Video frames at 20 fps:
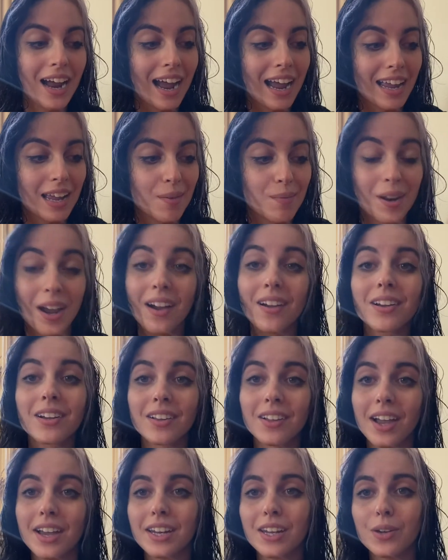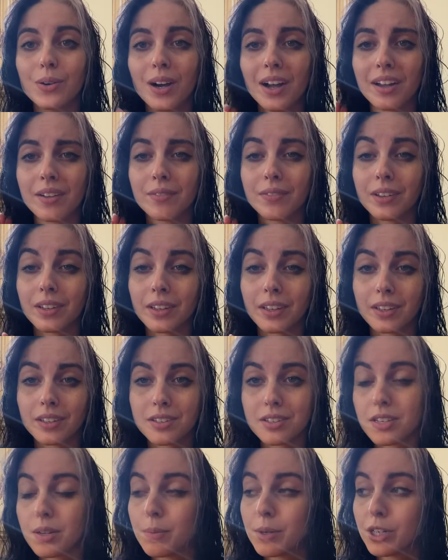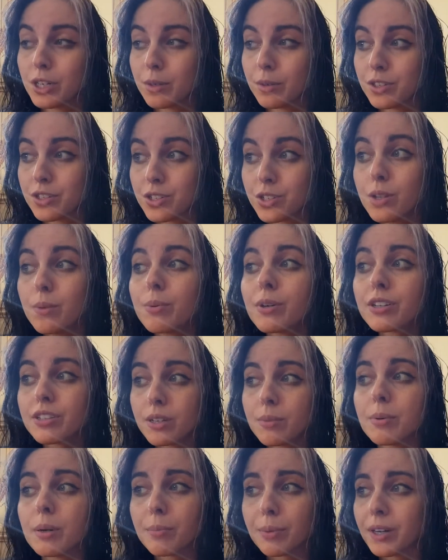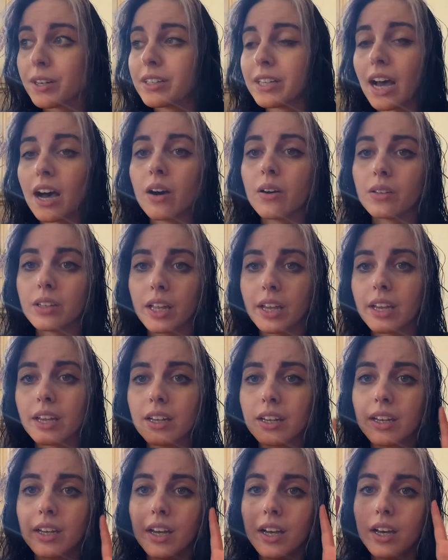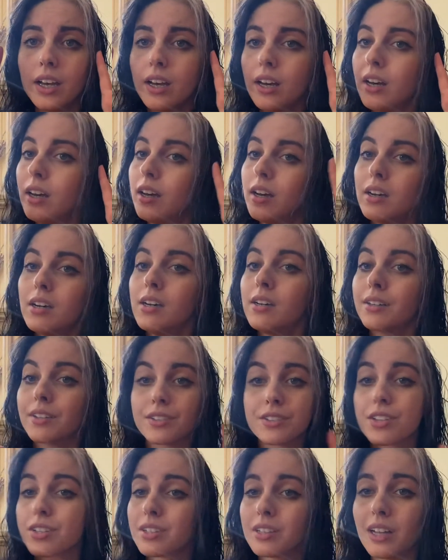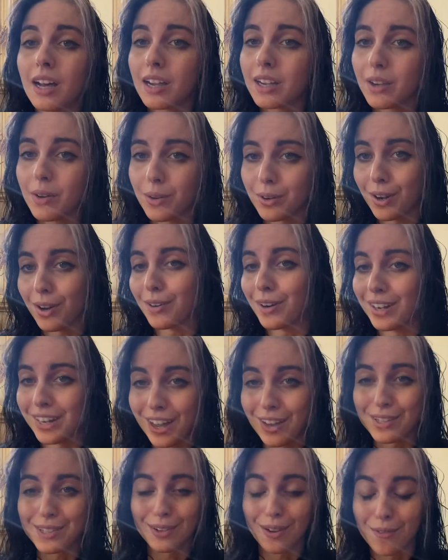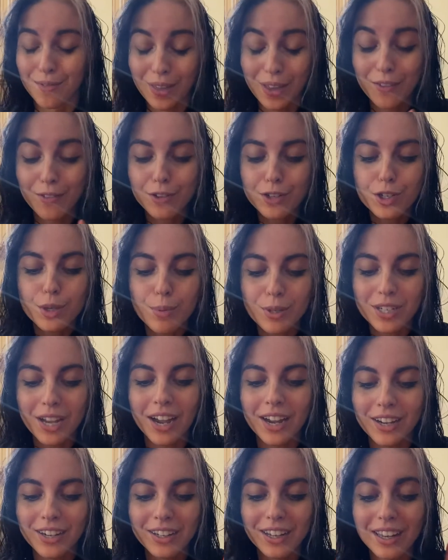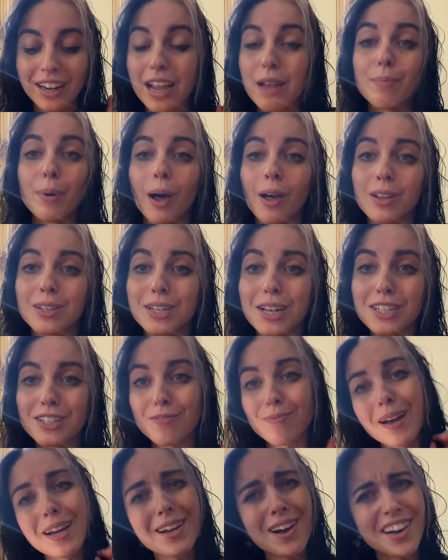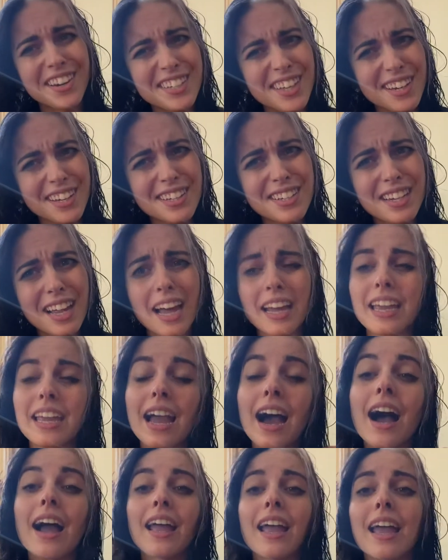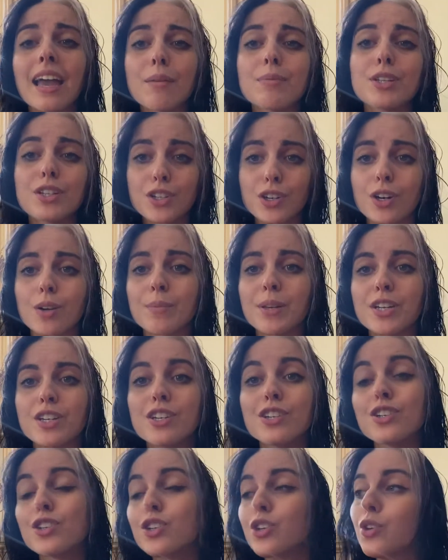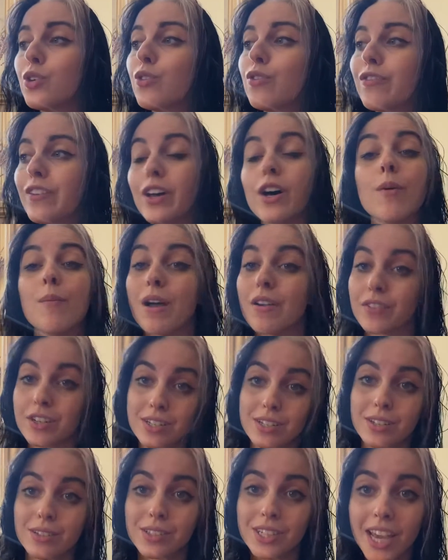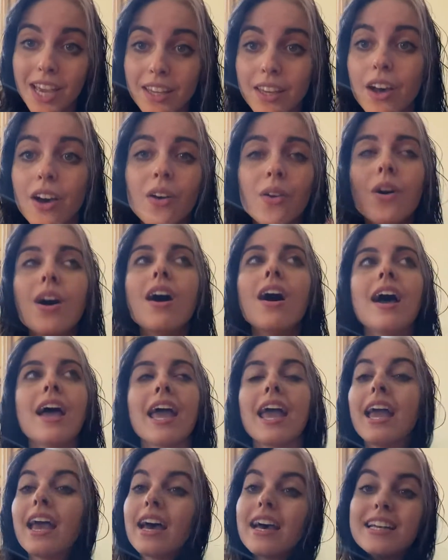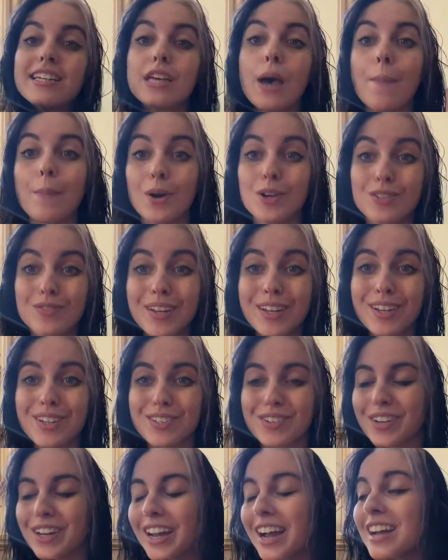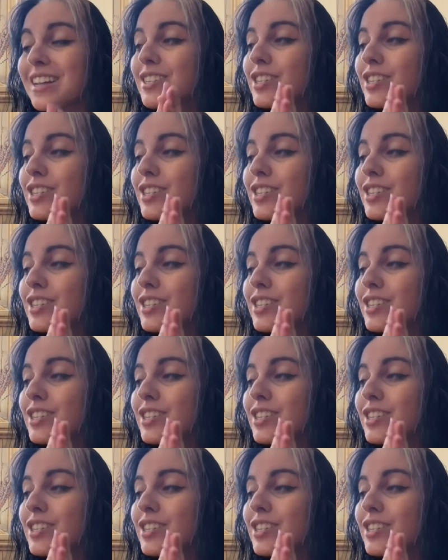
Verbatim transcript: I am not going to lie to you, I am feeling super, super duper burned out. Like, there's just a lot going on right now, so I'm like super tired and I apologize if my content is lacking. I am determined to film every single day though and post videos for you guys.